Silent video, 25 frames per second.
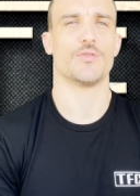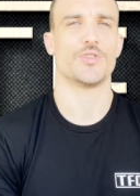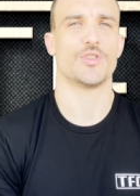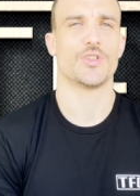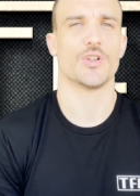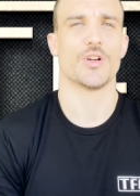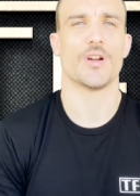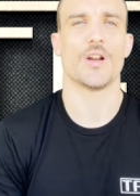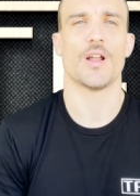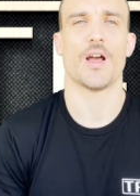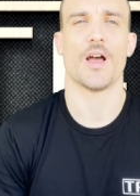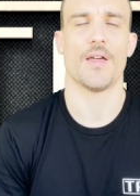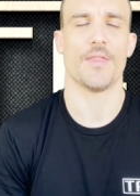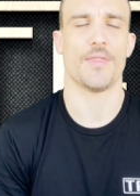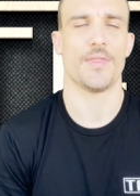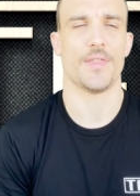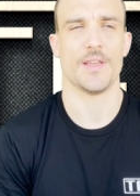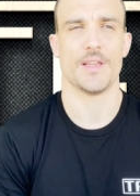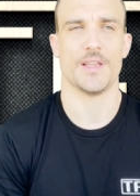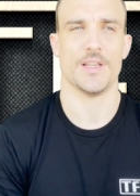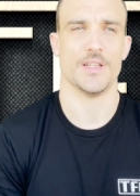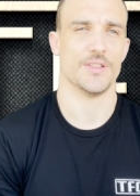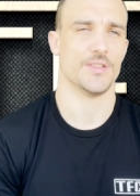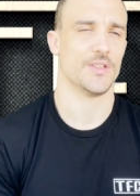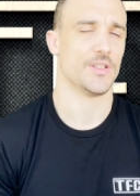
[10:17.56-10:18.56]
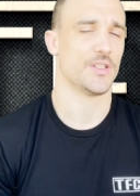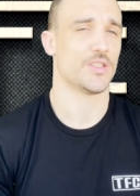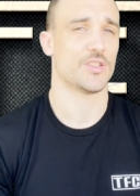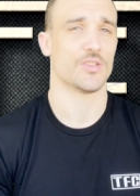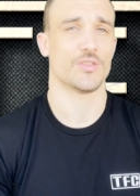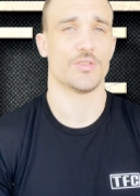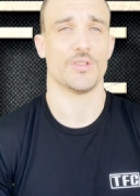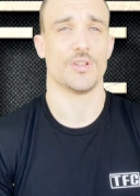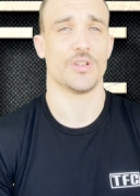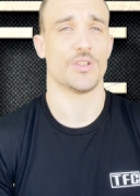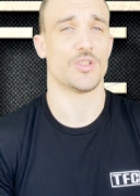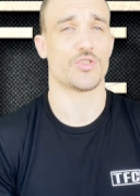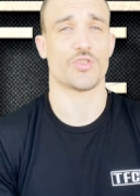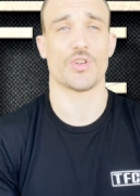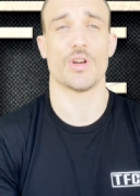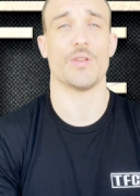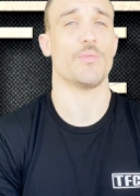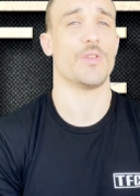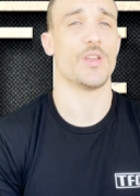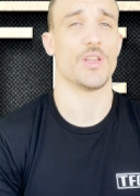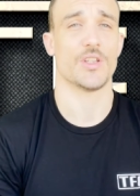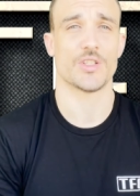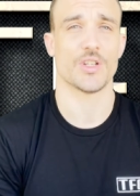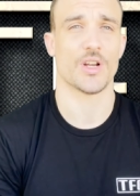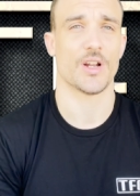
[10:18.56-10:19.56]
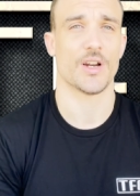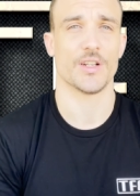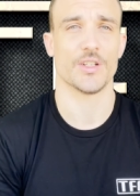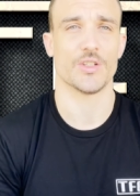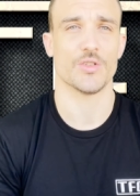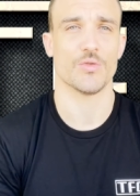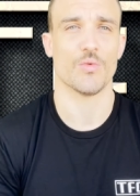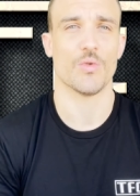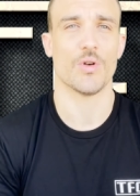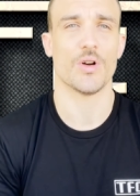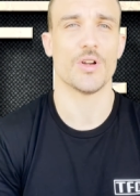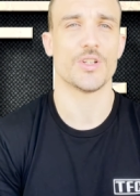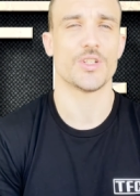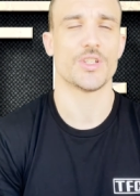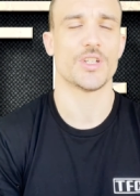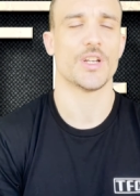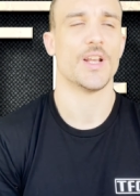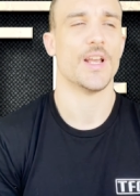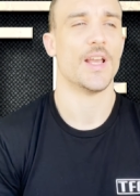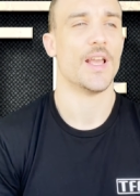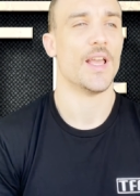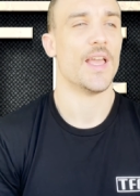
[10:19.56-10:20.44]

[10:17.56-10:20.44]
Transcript: shot. I think he's extremely exciting to watch.